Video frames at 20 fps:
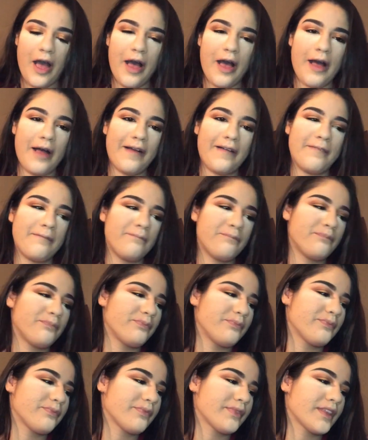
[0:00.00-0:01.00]

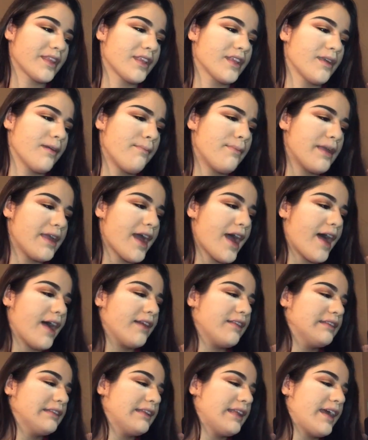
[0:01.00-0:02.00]
But
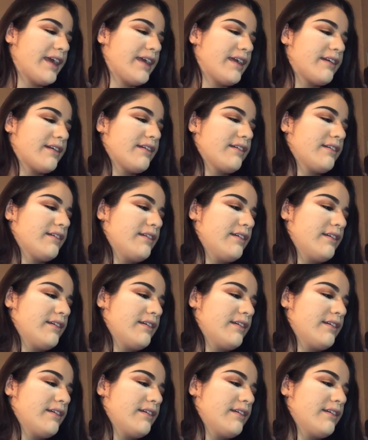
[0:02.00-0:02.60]
yeah, like,